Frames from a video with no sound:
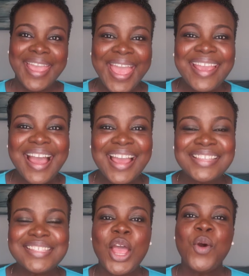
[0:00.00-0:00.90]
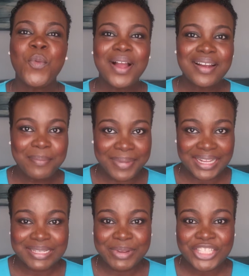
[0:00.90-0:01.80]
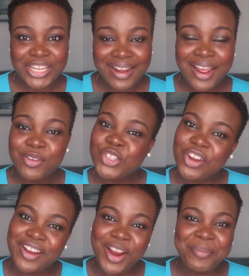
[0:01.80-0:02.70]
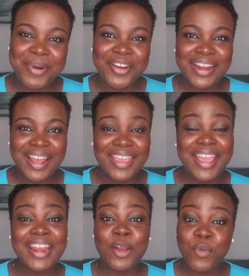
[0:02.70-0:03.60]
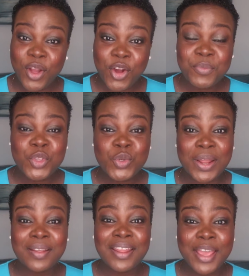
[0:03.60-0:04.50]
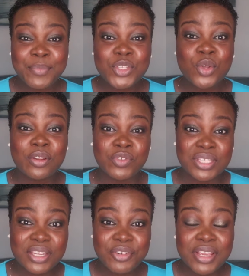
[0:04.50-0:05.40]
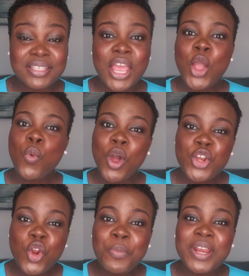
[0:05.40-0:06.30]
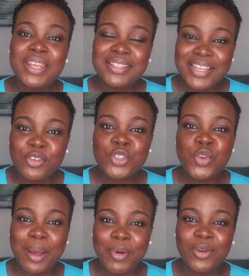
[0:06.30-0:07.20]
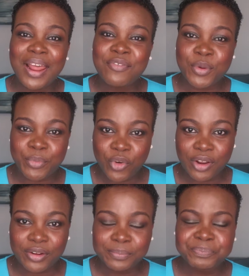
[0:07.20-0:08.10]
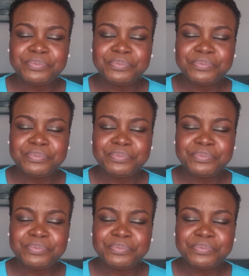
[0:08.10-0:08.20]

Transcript: hey guys welcome back to my channel it's your girl marina here and i welcome you to another episode of the series what nobody tells you about life abroad